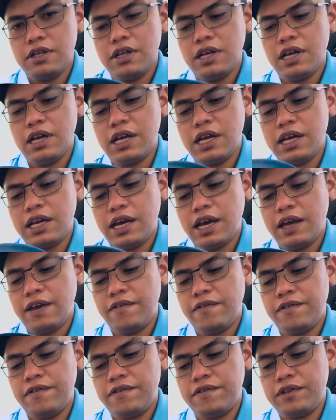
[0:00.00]
And
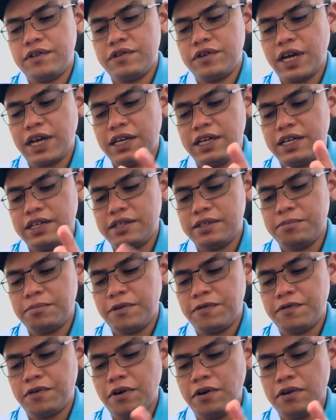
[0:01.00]
I've tried this
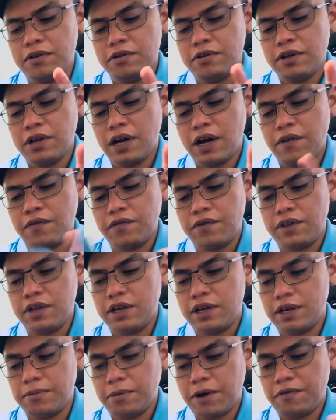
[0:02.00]
before.
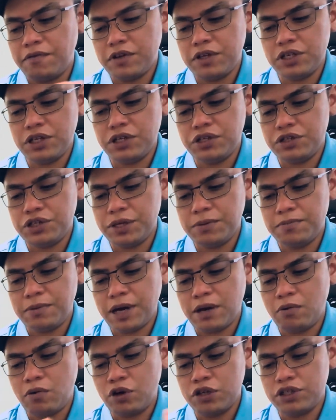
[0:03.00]
After my fishing trip, I
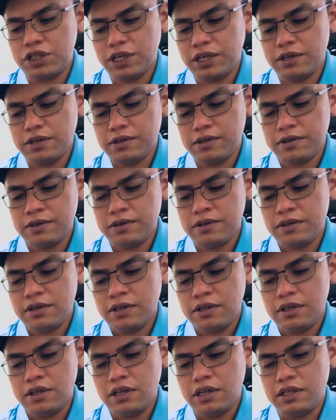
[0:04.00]
wash it.
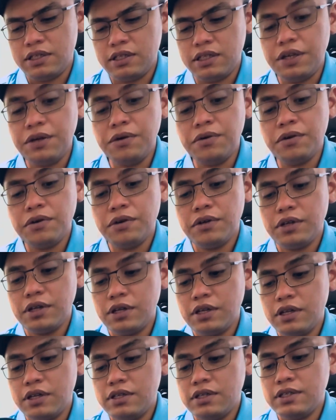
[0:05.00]
It still
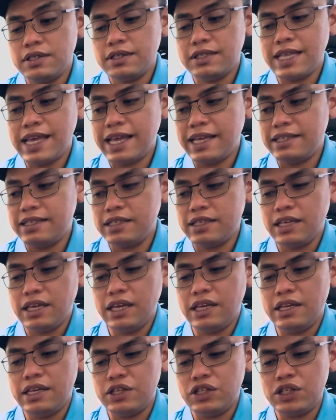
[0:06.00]
stays
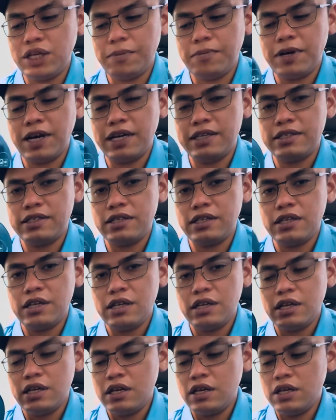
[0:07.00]
in the shape, guys.
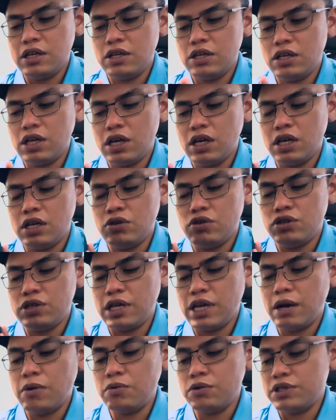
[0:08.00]

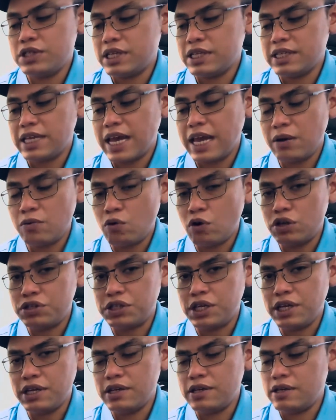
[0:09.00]
Usually I would just hand wash
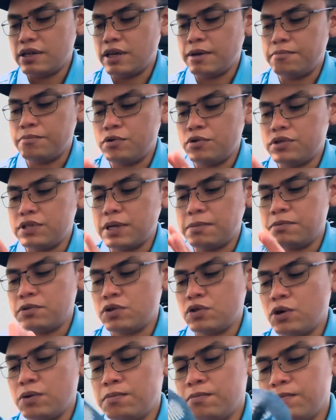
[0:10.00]
it and put some
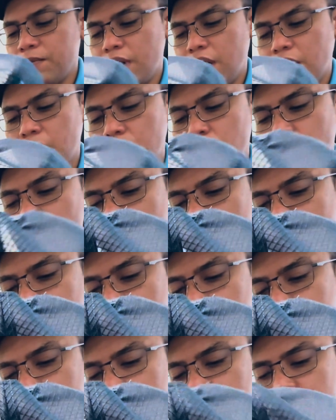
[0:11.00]
soap. I
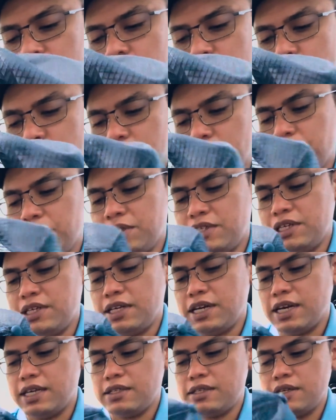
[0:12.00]
won't use washing machine,
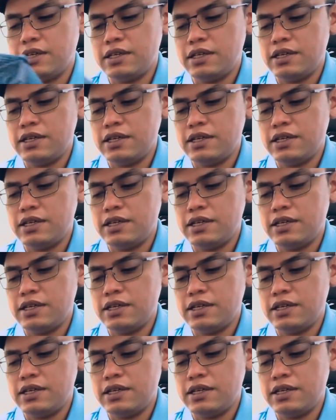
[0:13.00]
guys.